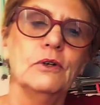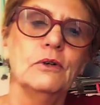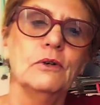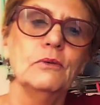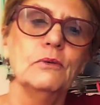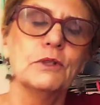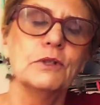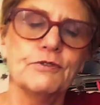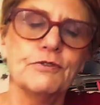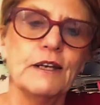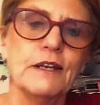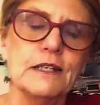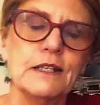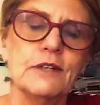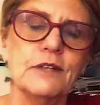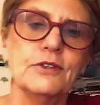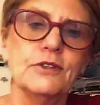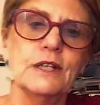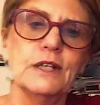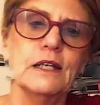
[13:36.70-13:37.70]
was
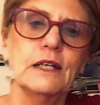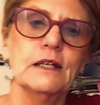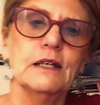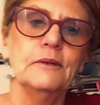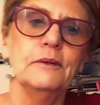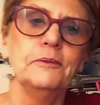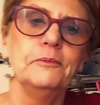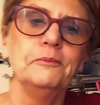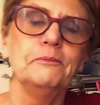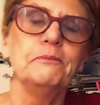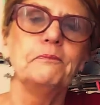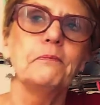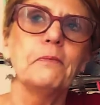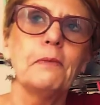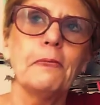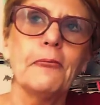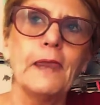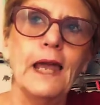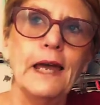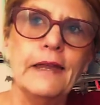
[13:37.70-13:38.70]
fantastic.
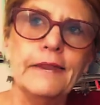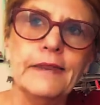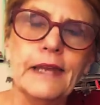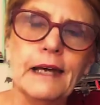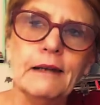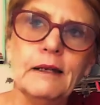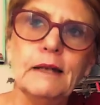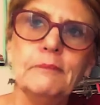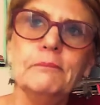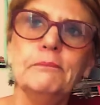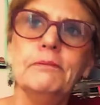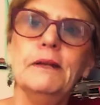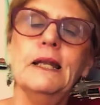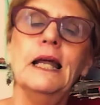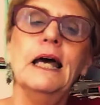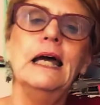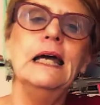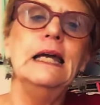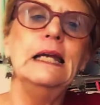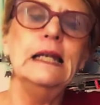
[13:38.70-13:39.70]
And that
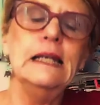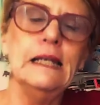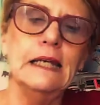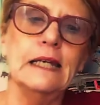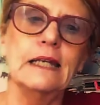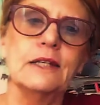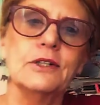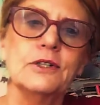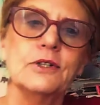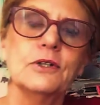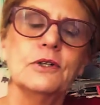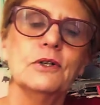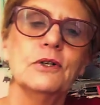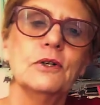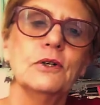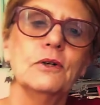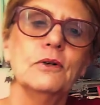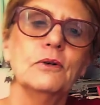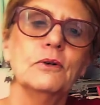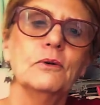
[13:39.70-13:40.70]
play Licked
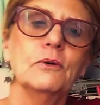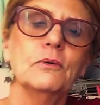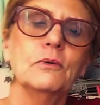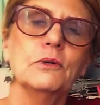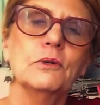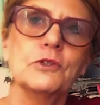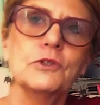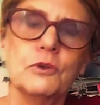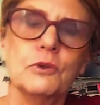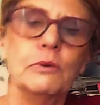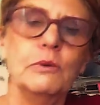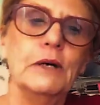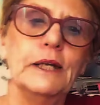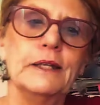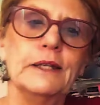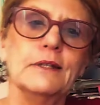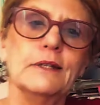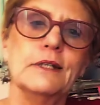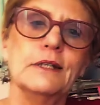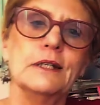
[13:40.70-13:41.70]
was the one
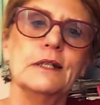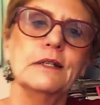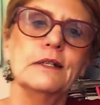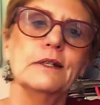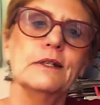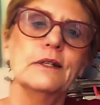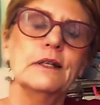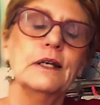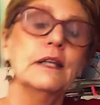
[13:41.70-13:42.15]
that did it.